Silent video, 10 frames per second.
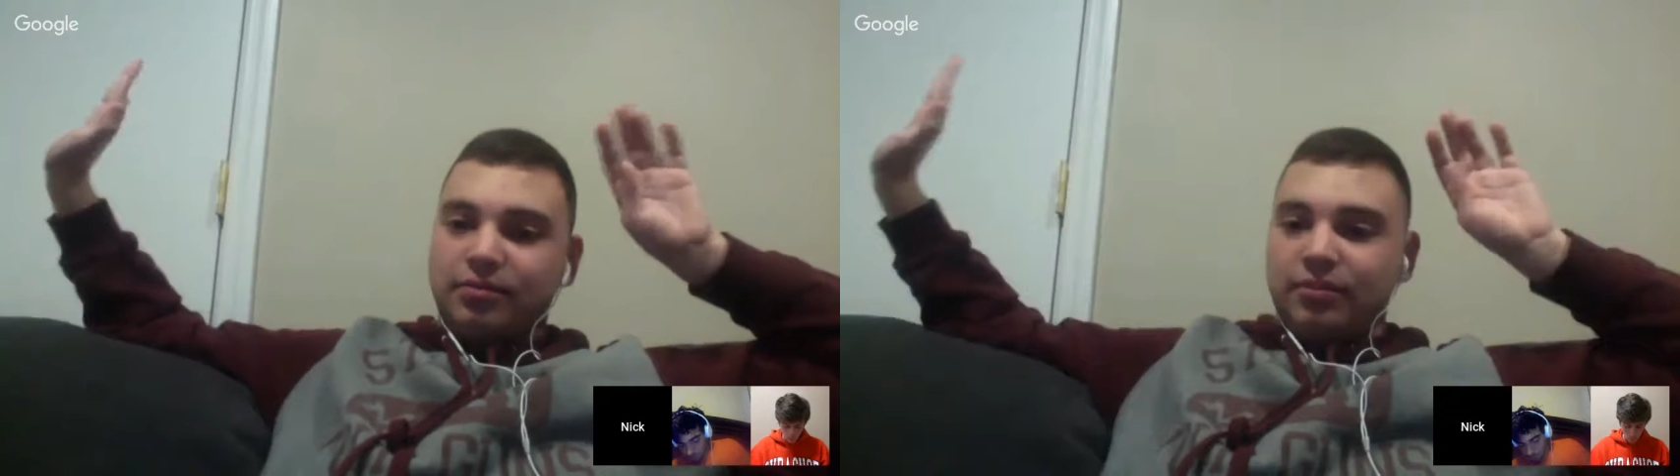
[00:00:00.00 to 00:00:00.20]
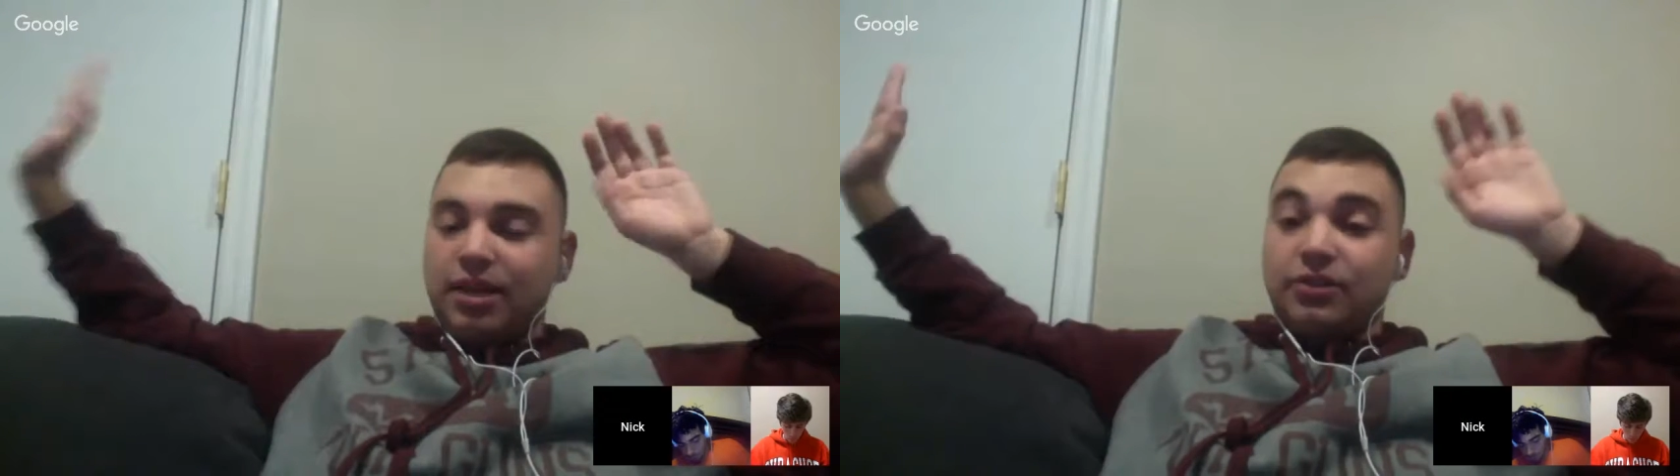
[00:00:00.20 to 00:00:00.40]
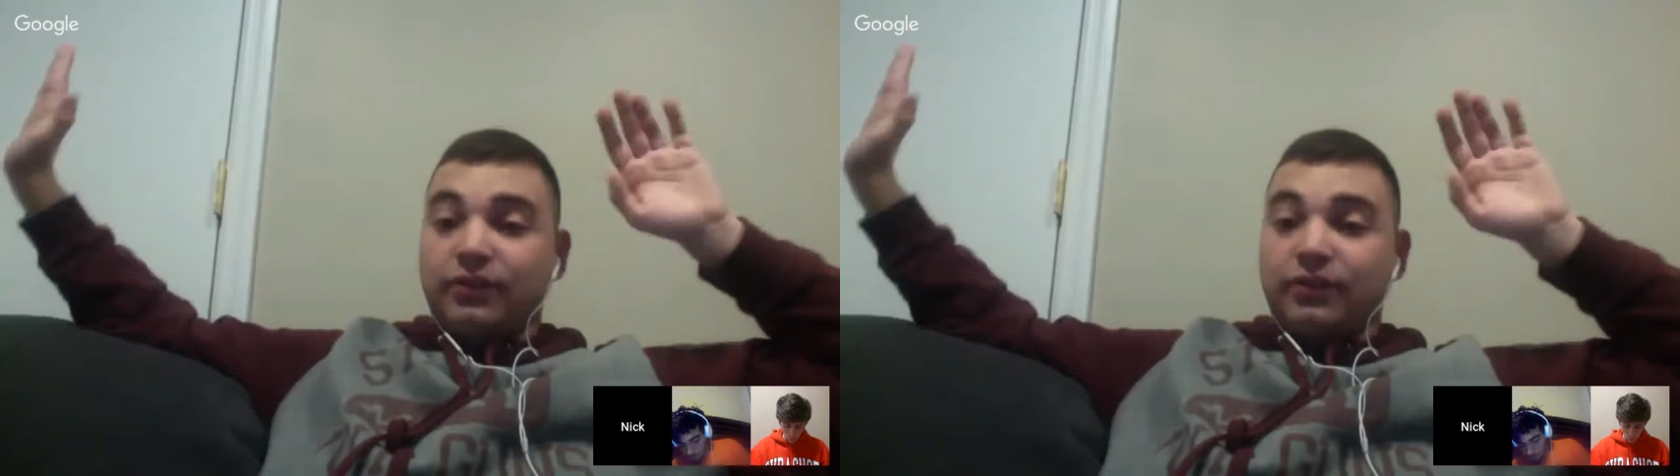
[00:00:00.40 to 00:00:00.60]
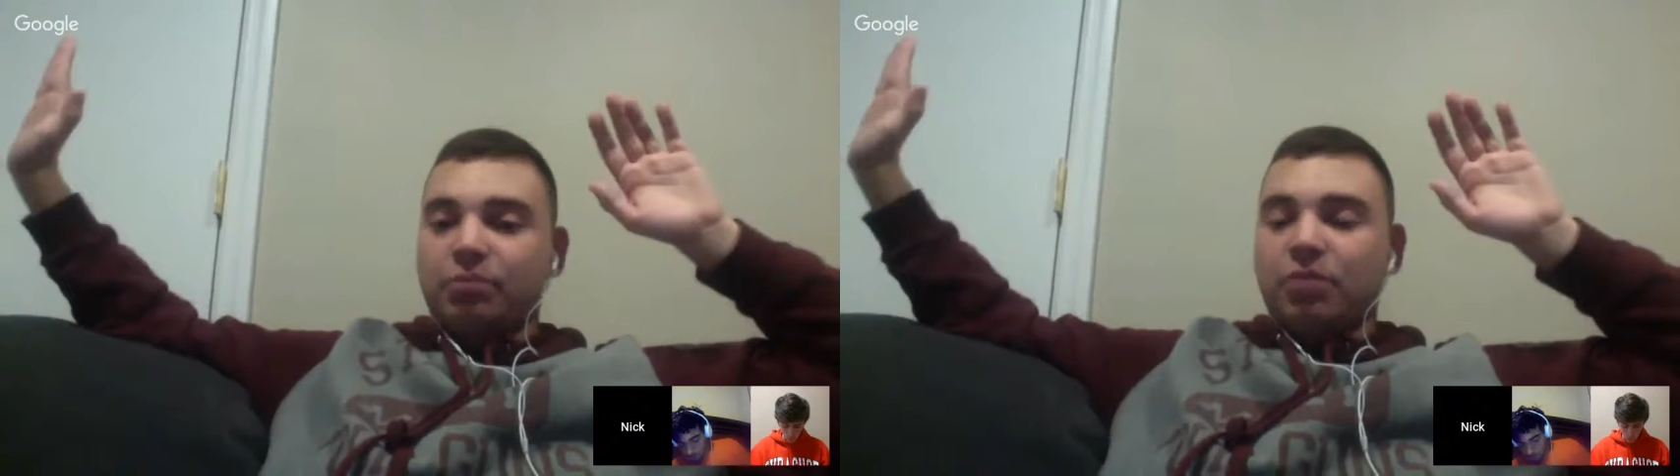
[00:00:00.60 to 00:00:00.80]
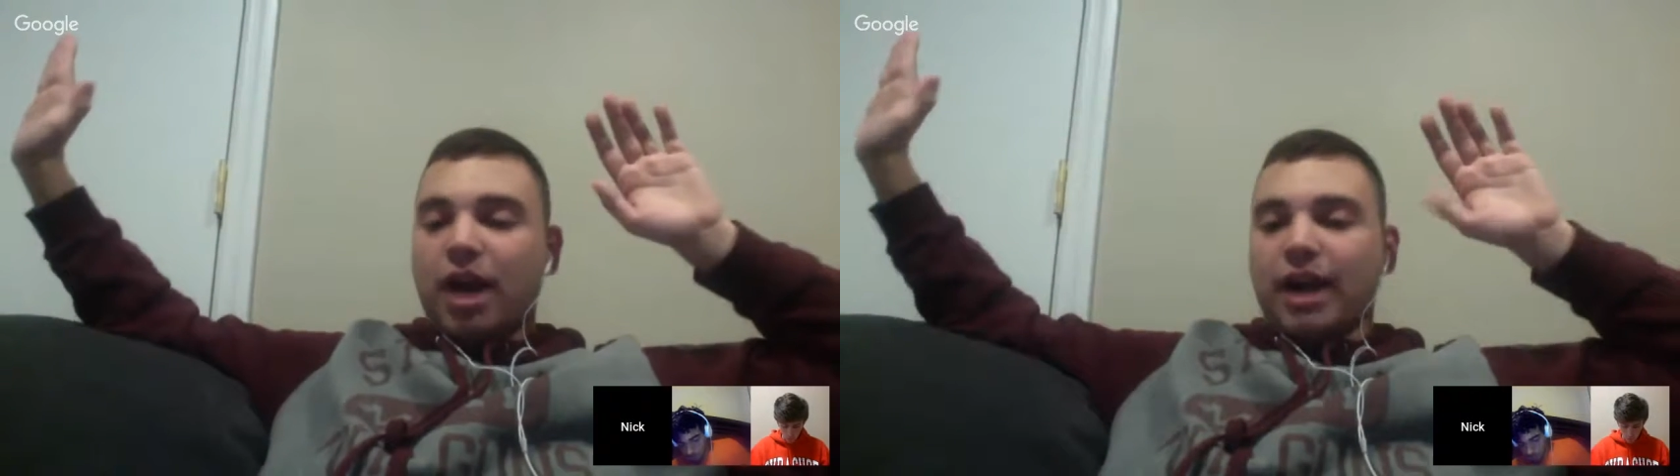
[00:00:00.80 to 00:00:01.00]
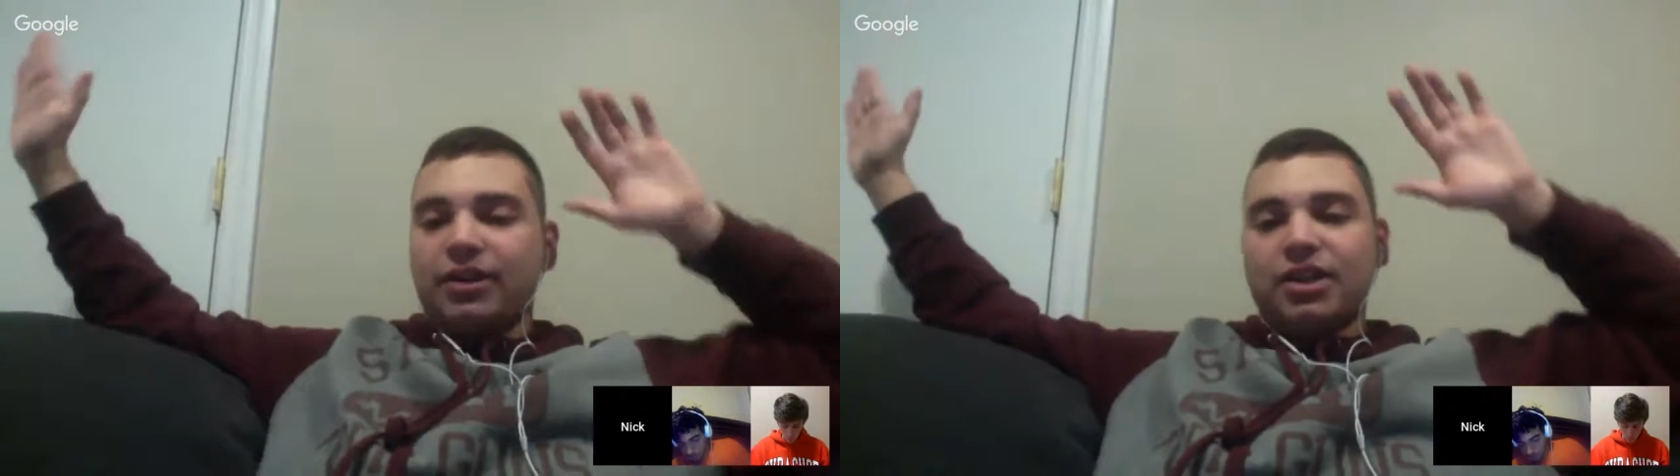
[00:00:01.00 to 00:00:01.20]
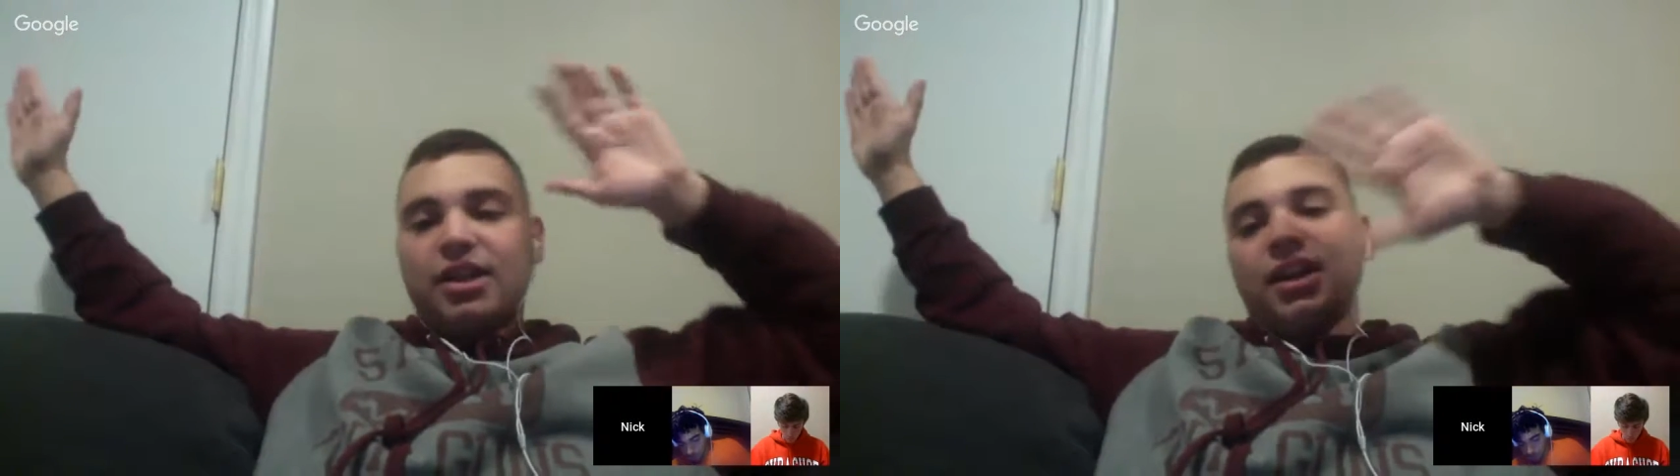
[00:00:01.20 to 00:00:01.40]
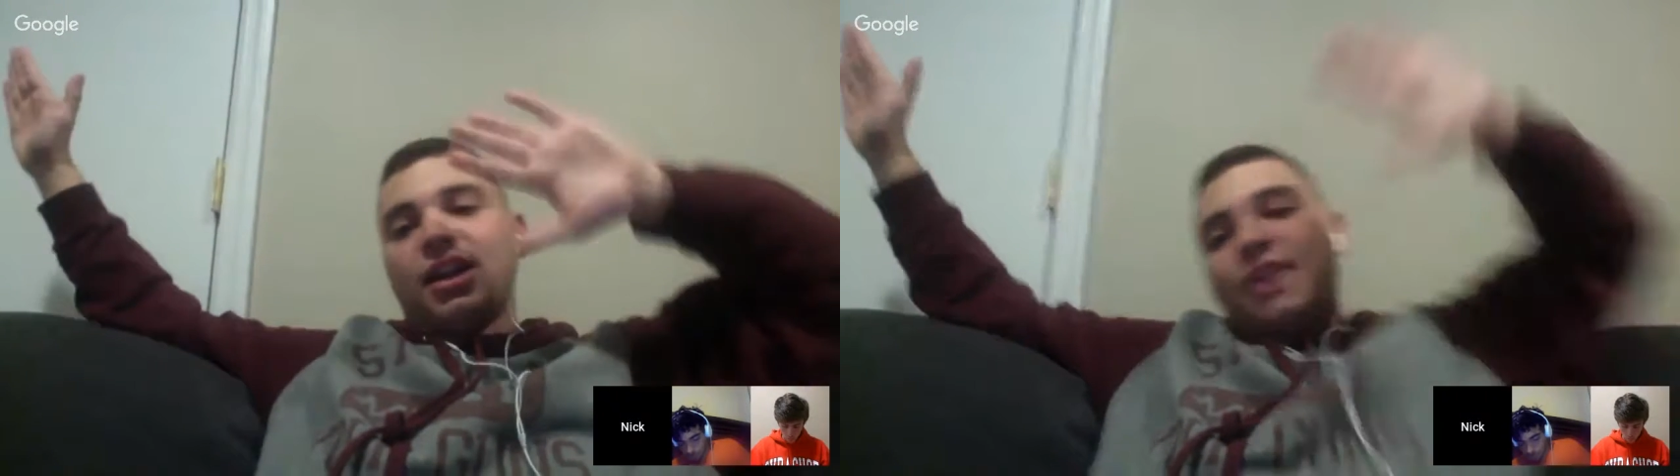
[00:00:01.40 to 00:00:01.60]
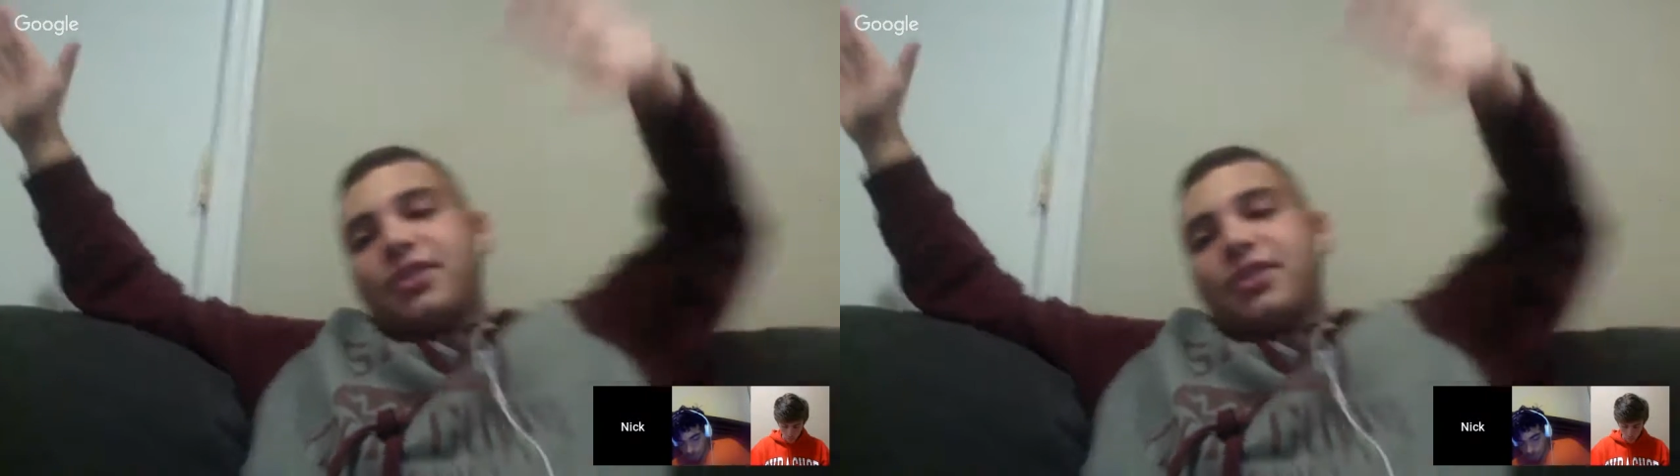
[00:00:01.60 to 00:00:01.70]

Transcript: He doesn't fill up brackets, and